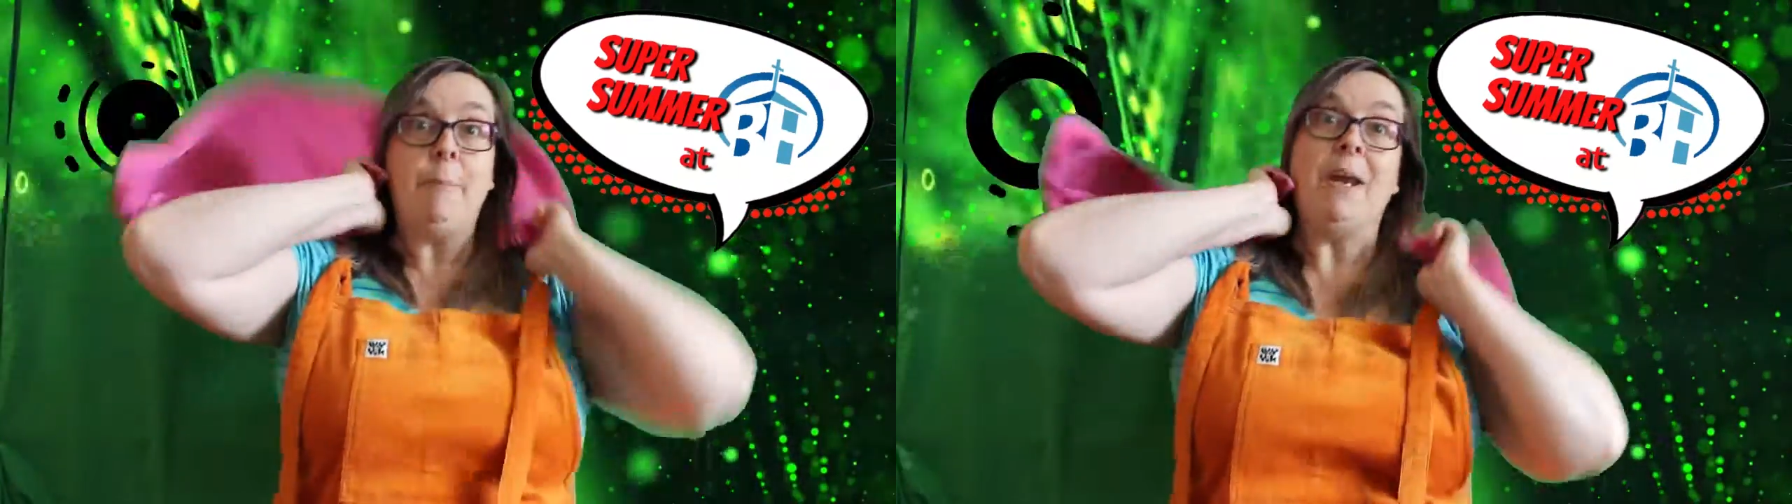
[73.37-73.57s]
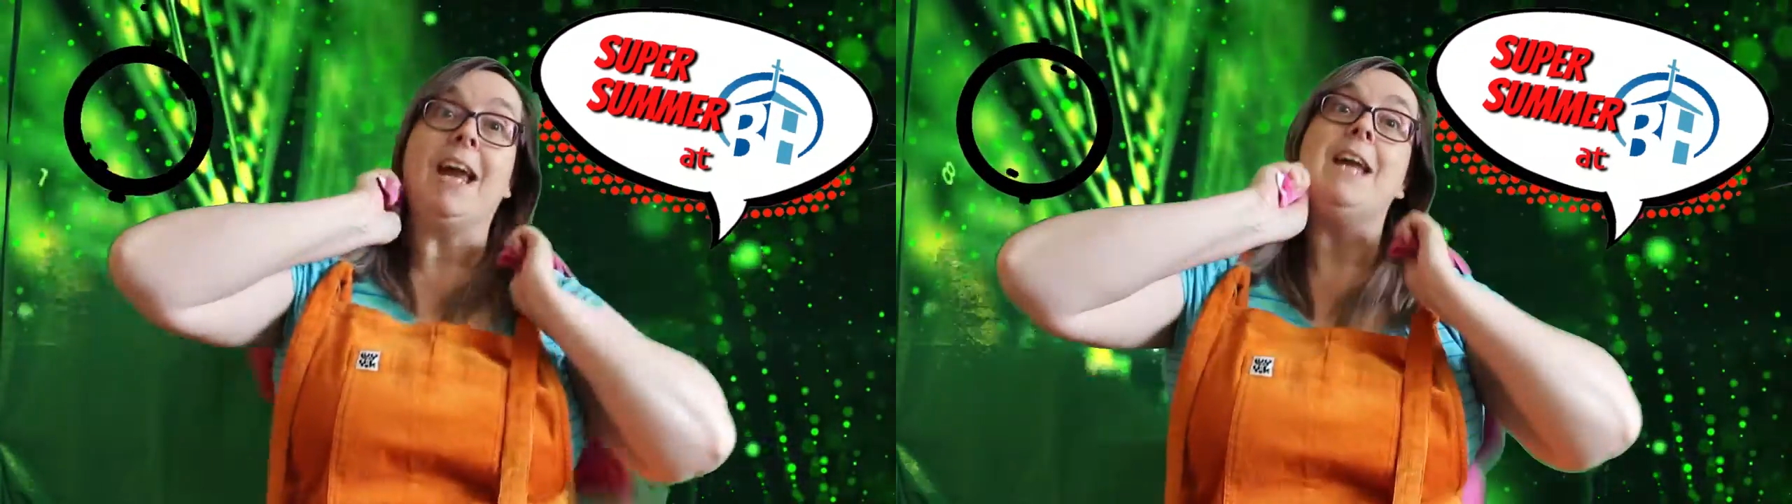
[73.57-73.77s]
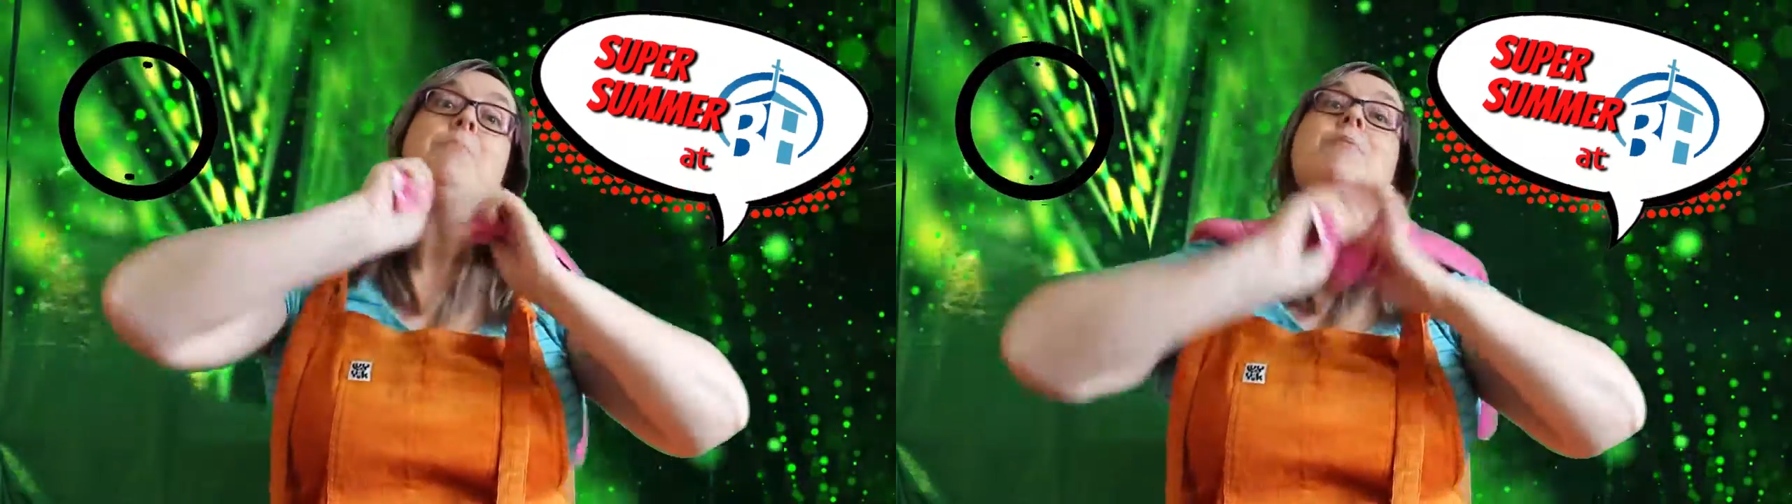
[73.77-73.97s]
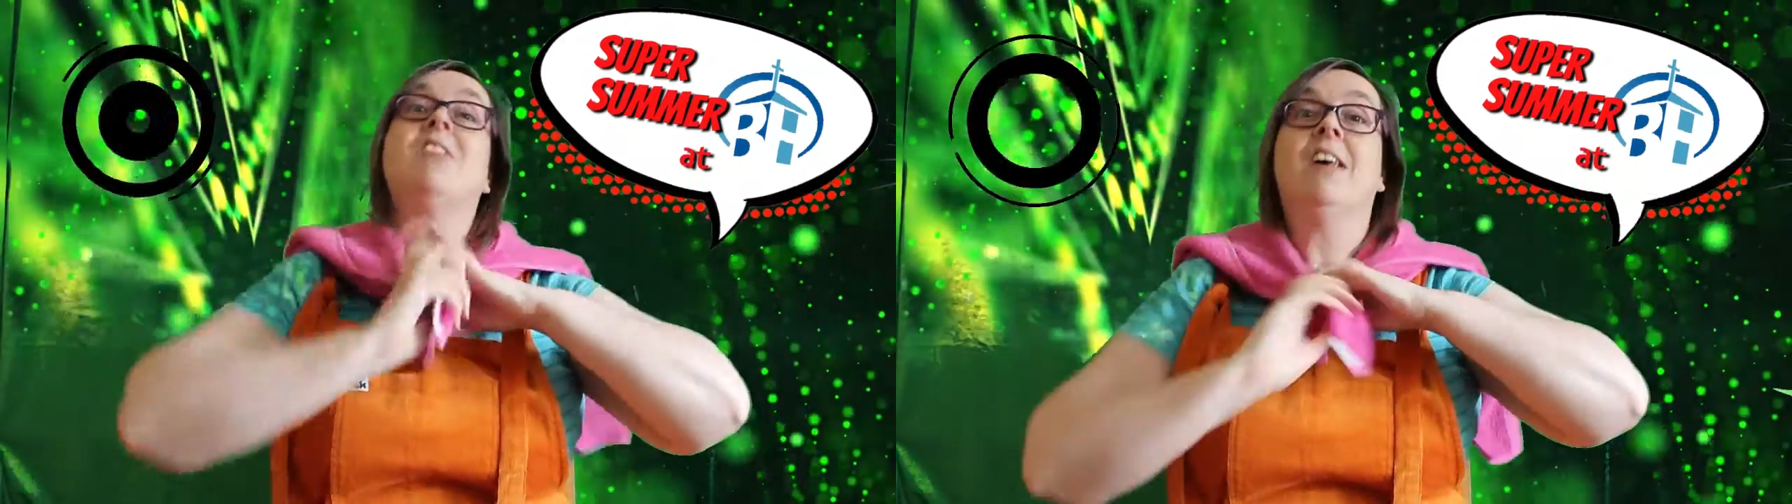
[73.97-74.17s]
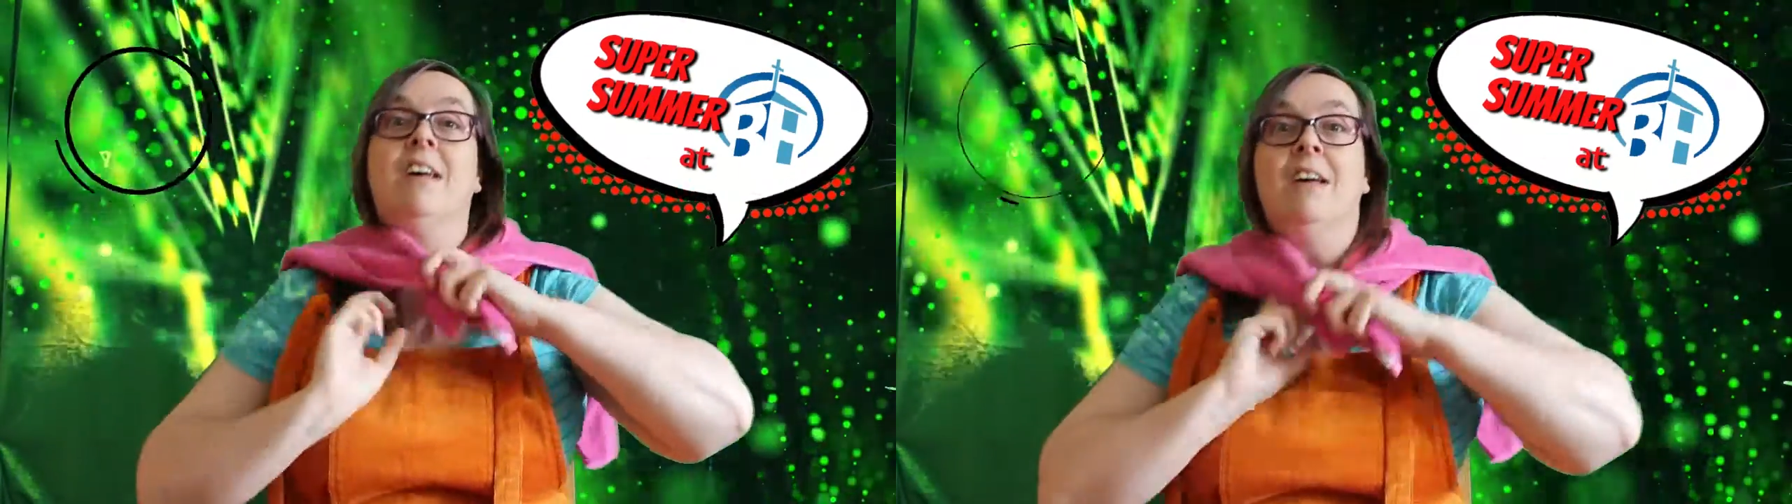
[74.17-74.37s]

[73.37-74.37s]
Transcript: your capes,